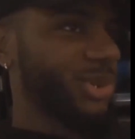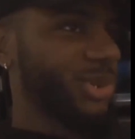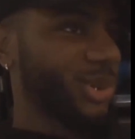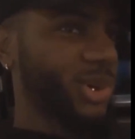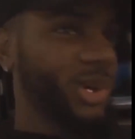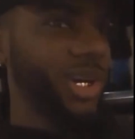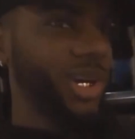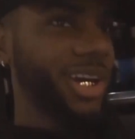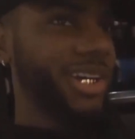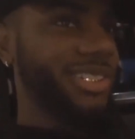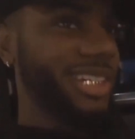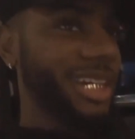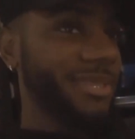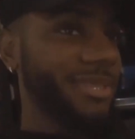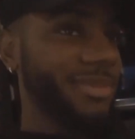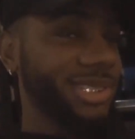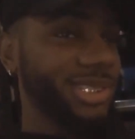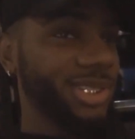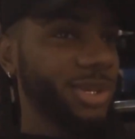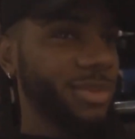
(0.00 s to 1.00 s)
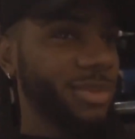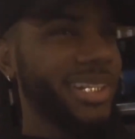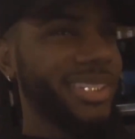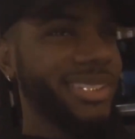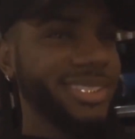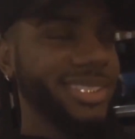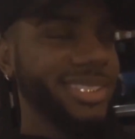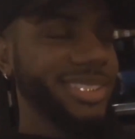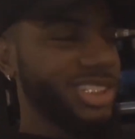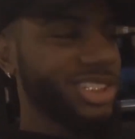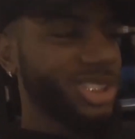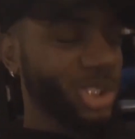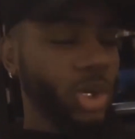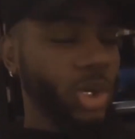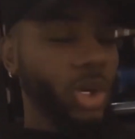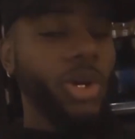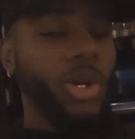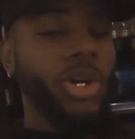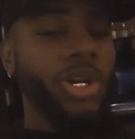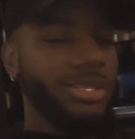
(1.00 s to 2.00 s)
used to record all types of songs, basically
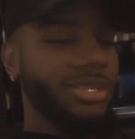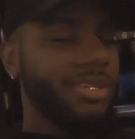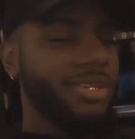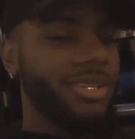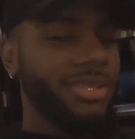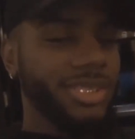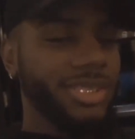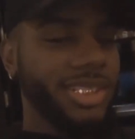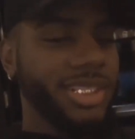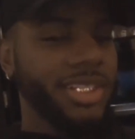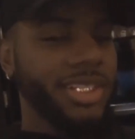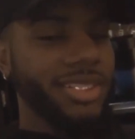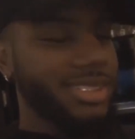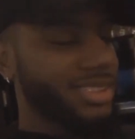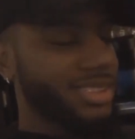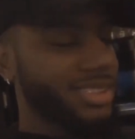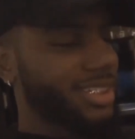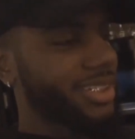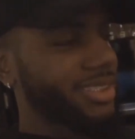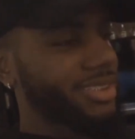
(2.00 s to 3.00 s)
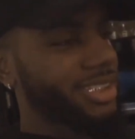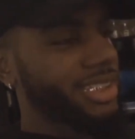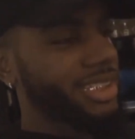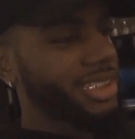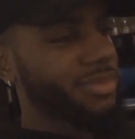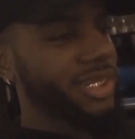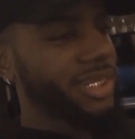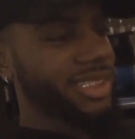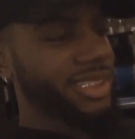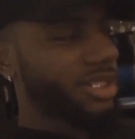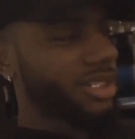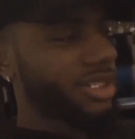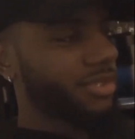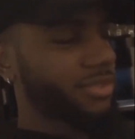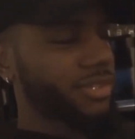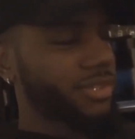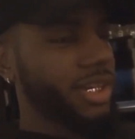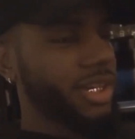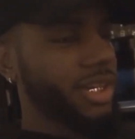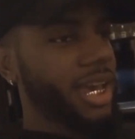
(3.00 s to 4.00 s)
just growing, you know what I'm saying? Just like teaching
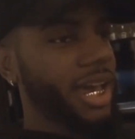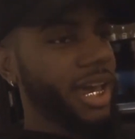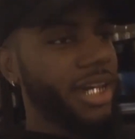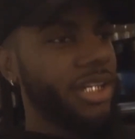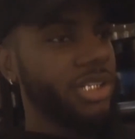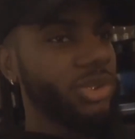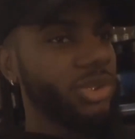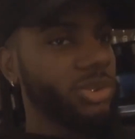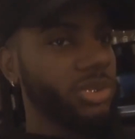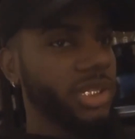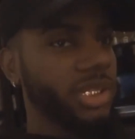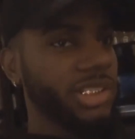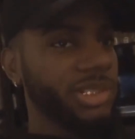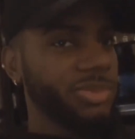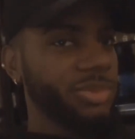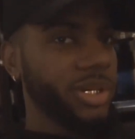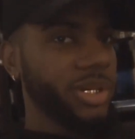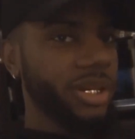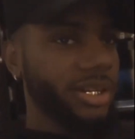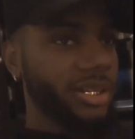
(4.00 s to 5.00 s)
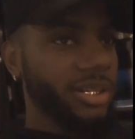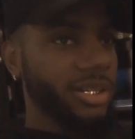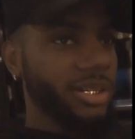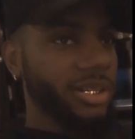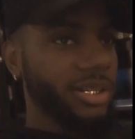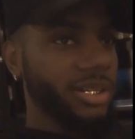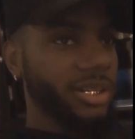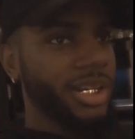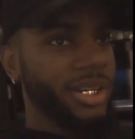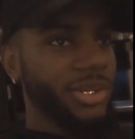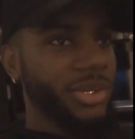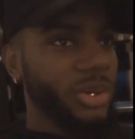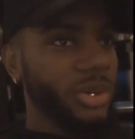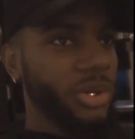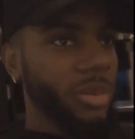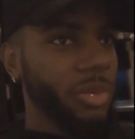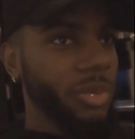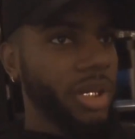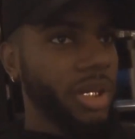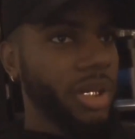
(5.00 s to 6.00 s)
myself how to do things better,
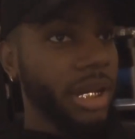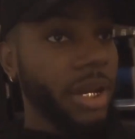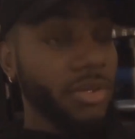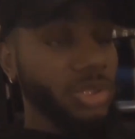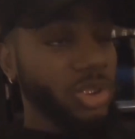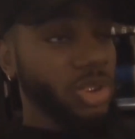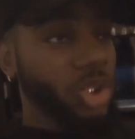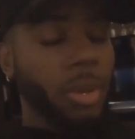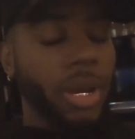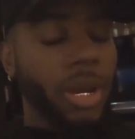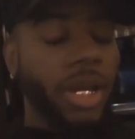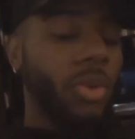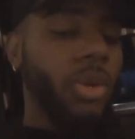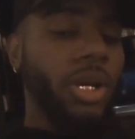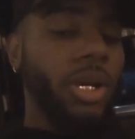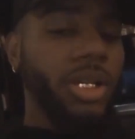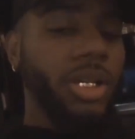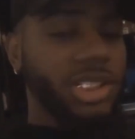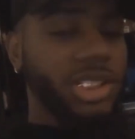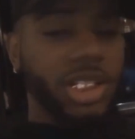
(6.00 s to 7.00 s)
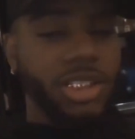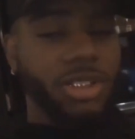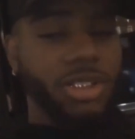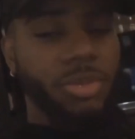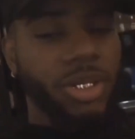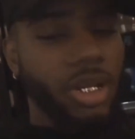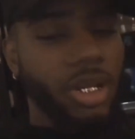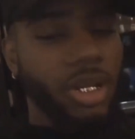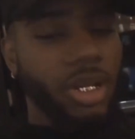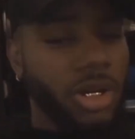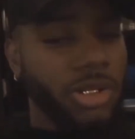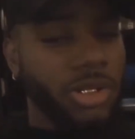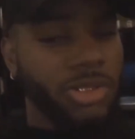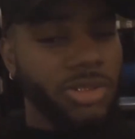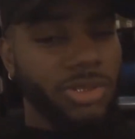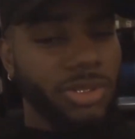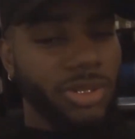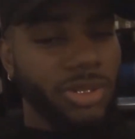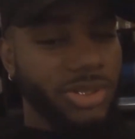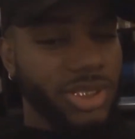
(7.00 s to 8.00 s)
you know what I mean? And there was nobody around to judge me at
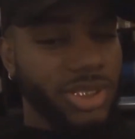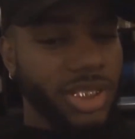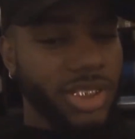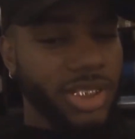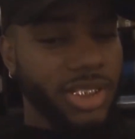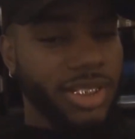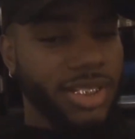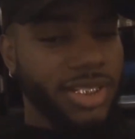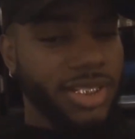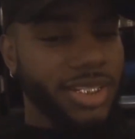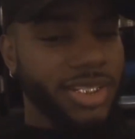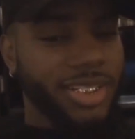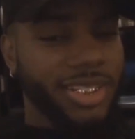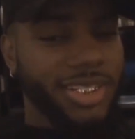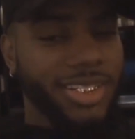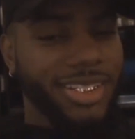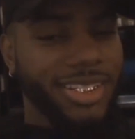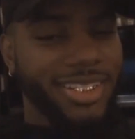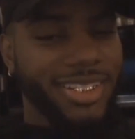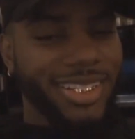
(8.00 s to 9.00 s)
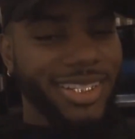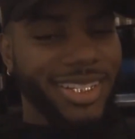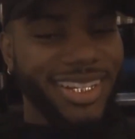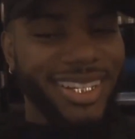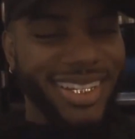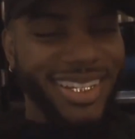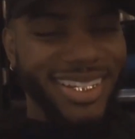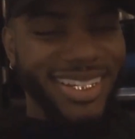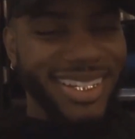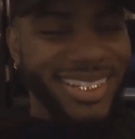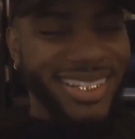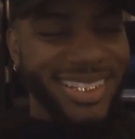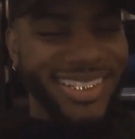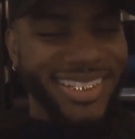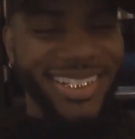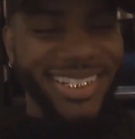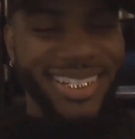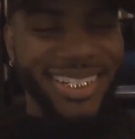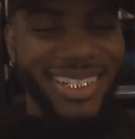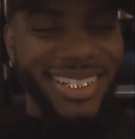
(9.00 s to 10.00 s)
all, you know what I'm
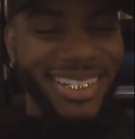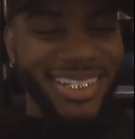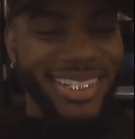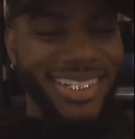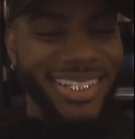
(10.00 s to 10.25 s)
saying?